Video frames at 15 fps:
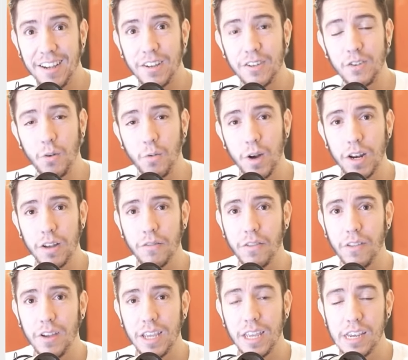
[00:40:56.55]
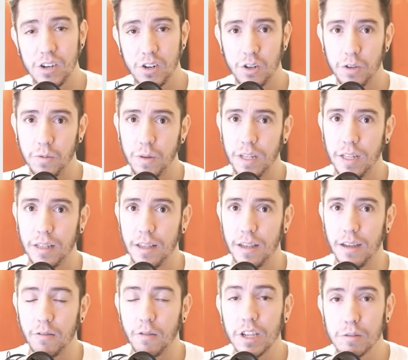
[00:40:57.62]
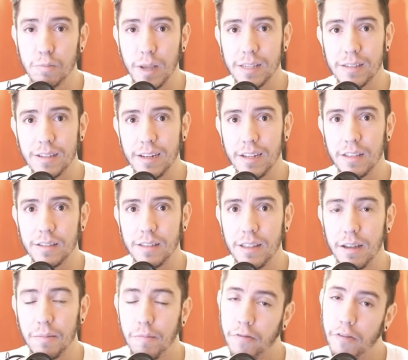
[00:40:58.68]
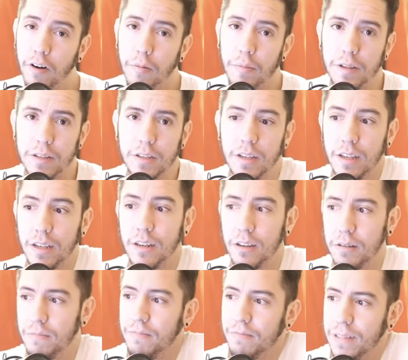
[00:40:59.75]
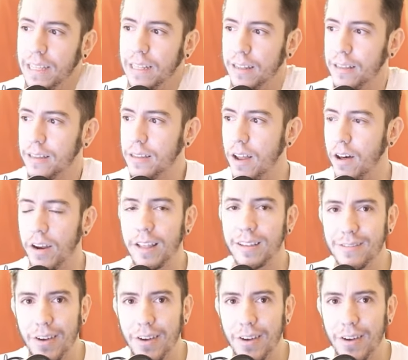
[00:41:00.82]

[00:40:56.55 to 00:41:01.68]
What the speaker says: So one of the issues with the grease pencil is the performance. It's not as